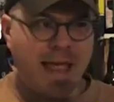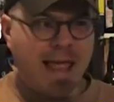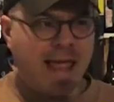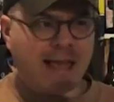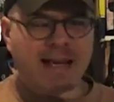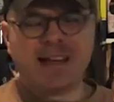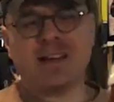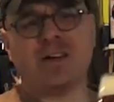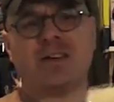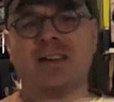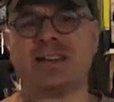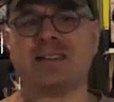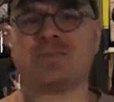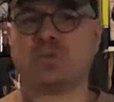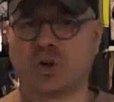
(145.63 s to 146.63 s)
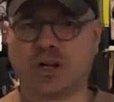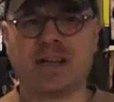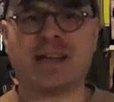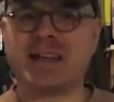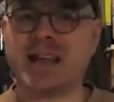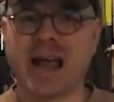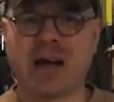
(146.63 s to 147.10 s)
And I know we're going
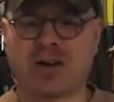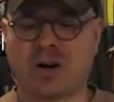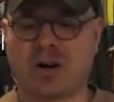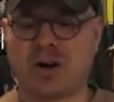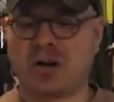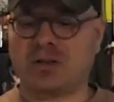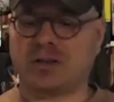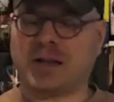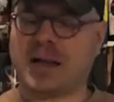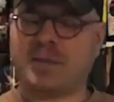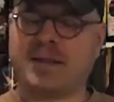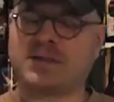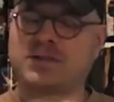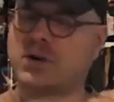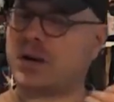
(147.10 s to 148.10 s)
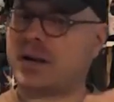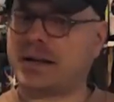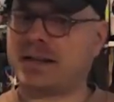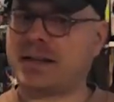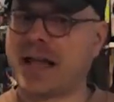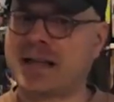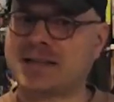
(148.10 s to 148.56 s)
to get
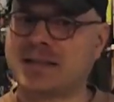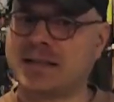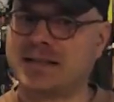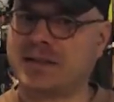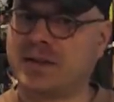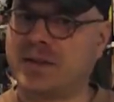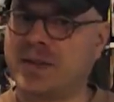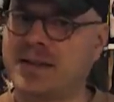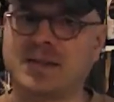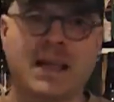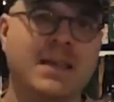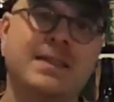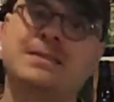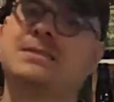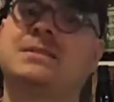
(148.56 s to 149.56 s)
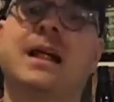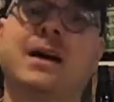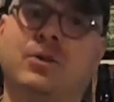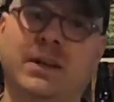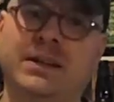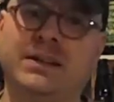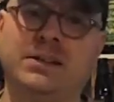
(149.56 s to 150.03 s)
glass lacing on this. This is a
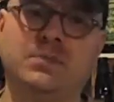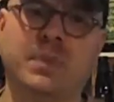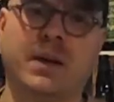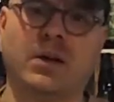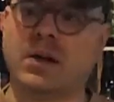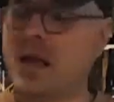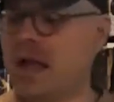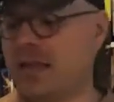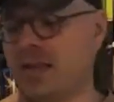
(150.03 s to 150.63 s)
Lagunitas beer.